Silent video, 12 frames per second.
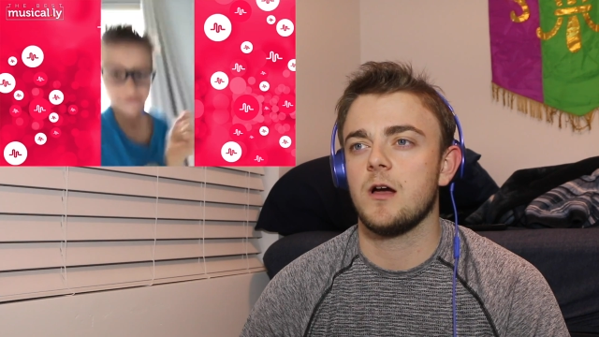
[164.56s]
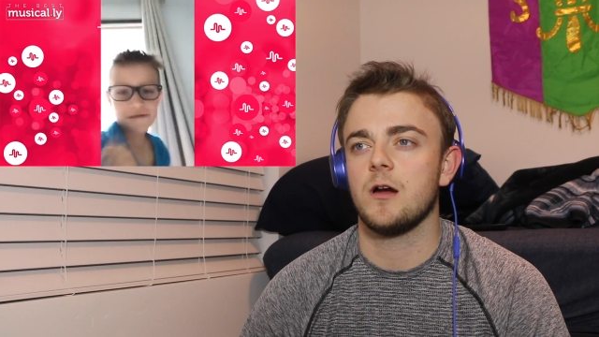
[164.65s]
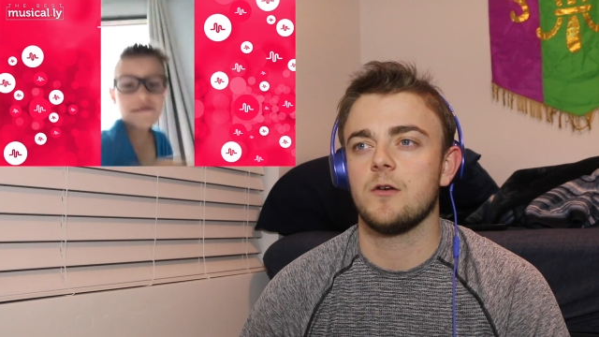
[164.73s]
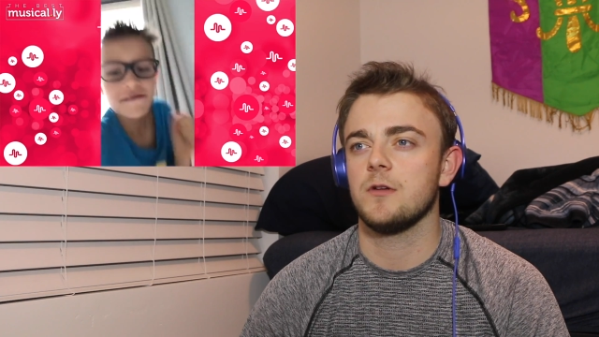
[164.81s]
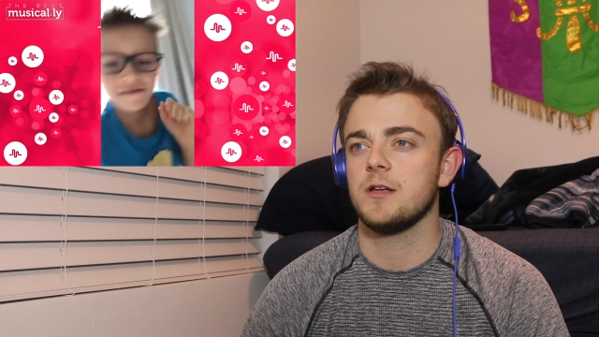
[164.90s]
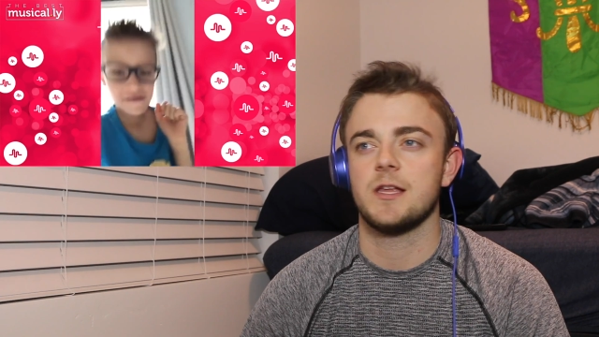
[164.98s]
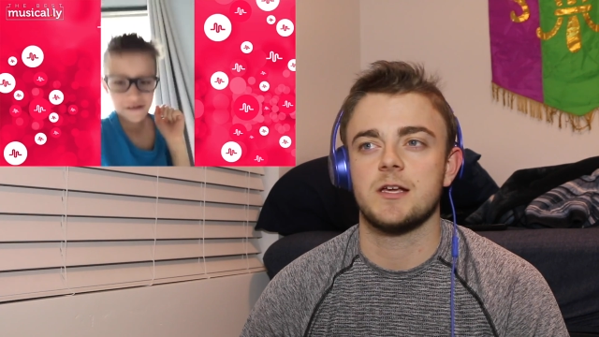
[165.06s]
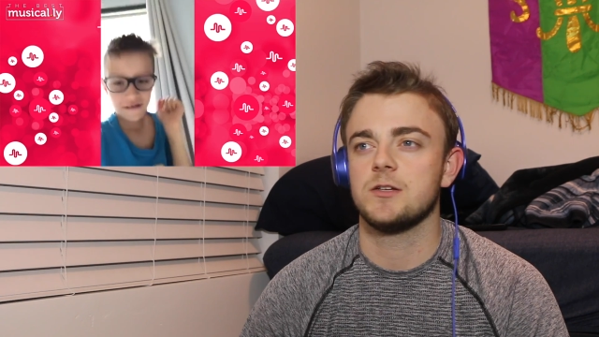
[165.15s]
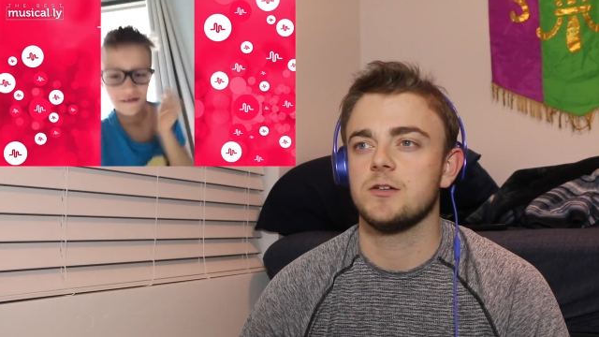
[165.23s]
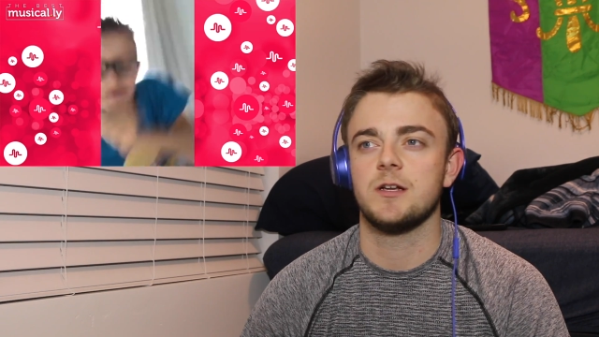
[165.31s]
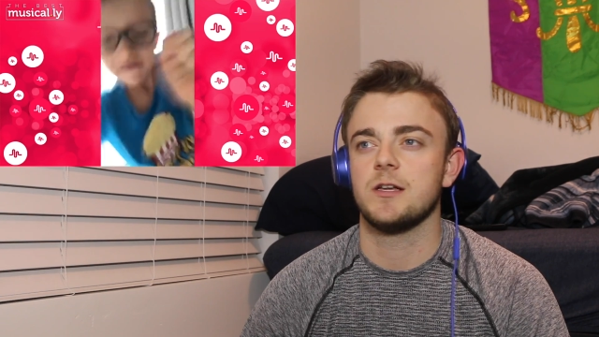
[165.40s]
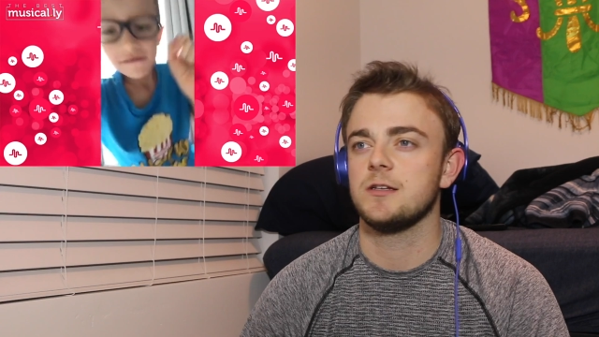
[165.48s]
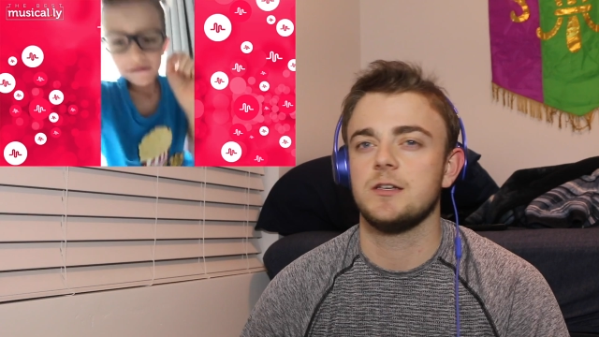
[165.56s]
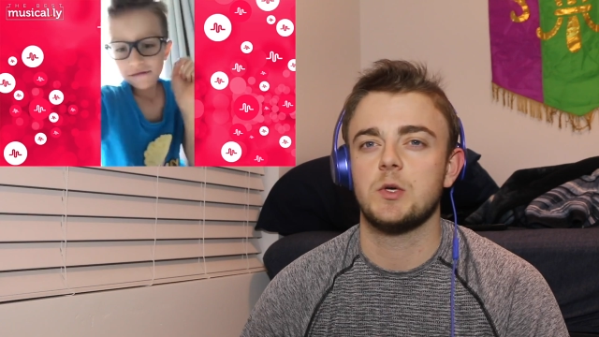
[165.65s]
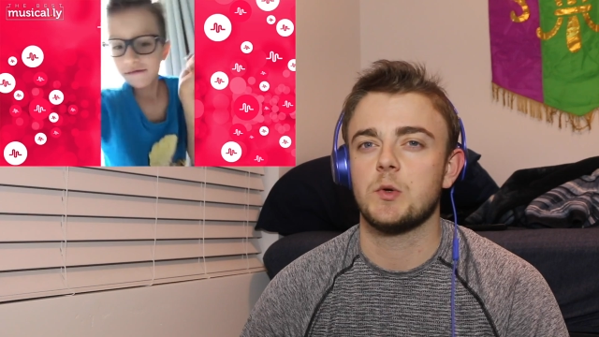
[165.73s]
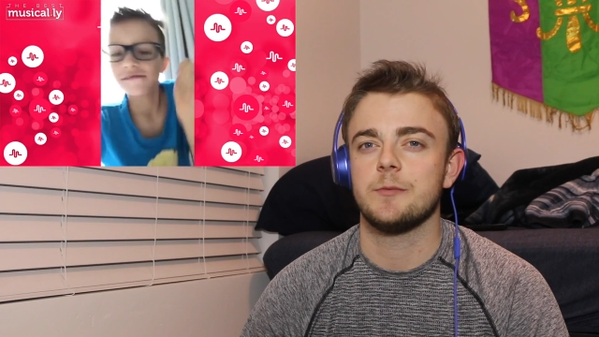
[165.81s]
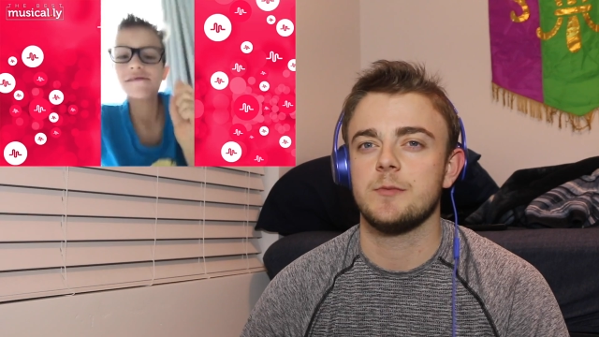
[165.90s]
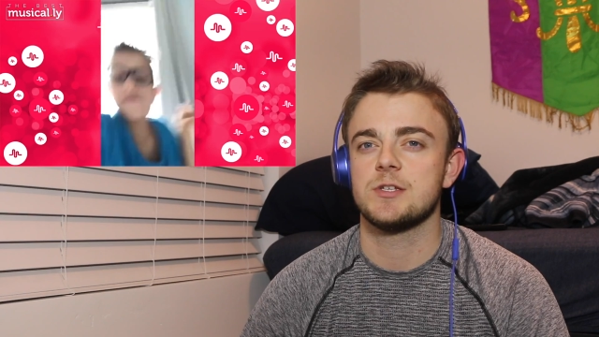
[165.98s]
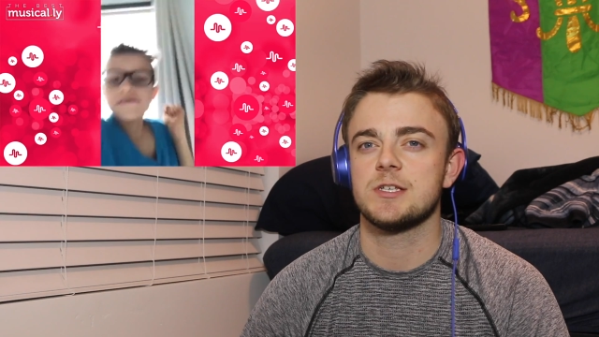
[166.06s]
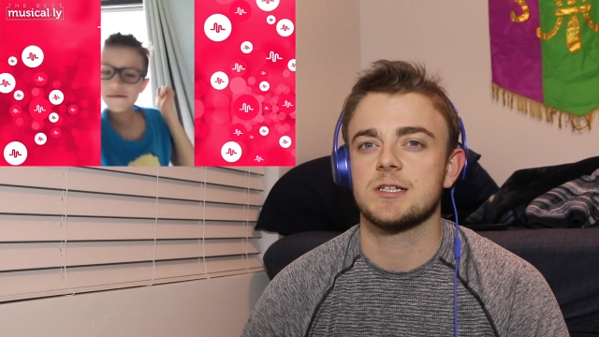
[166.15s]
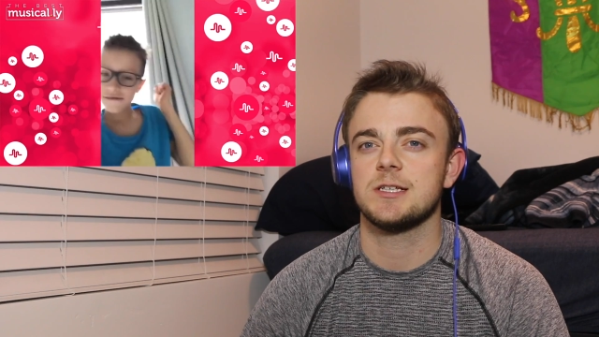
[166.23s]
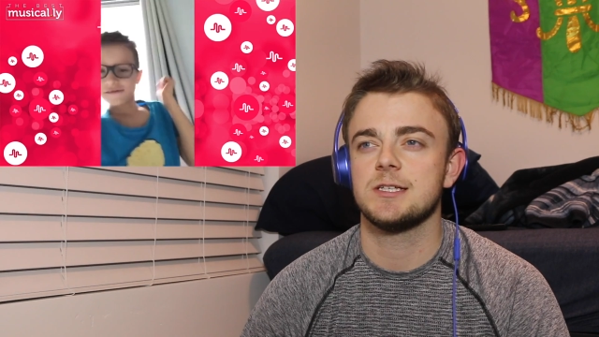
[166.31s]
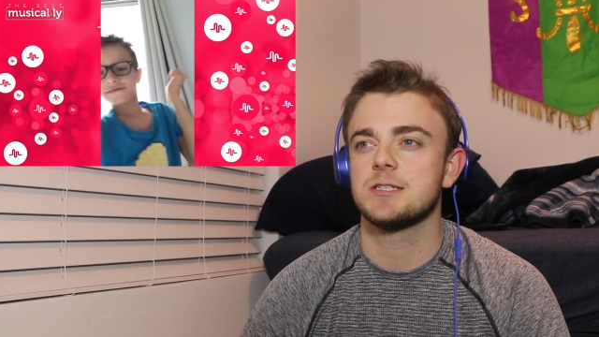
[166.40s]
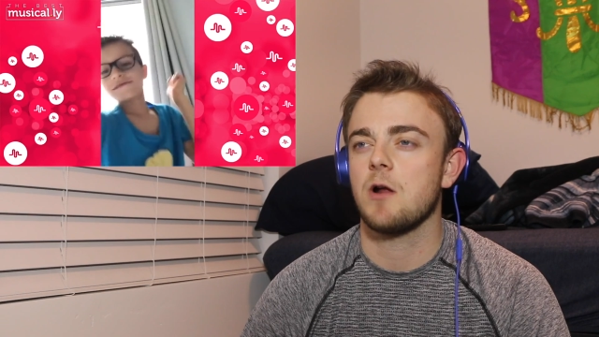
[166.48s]
Speaker 1: aren't really that good at doing
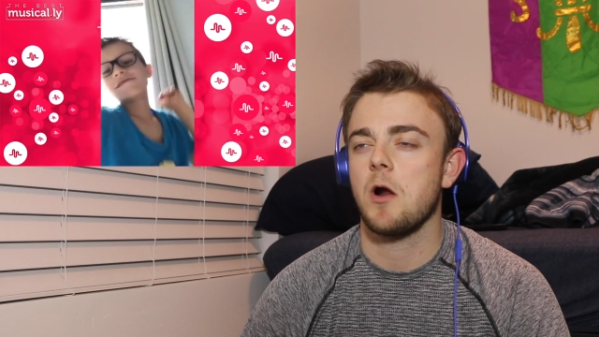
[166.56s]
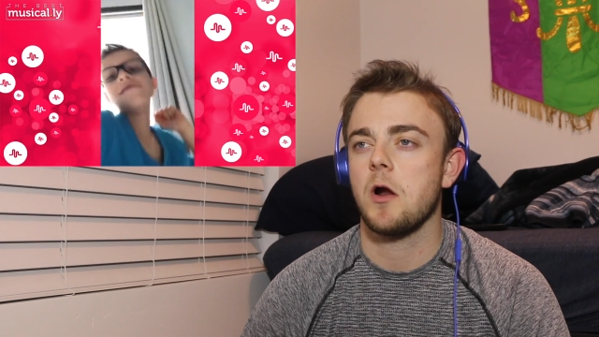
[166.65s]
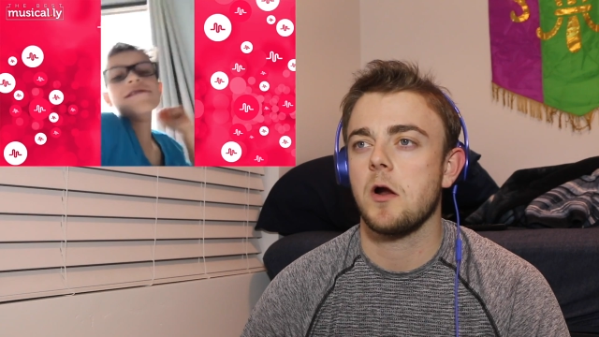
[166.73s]
Musical.lys.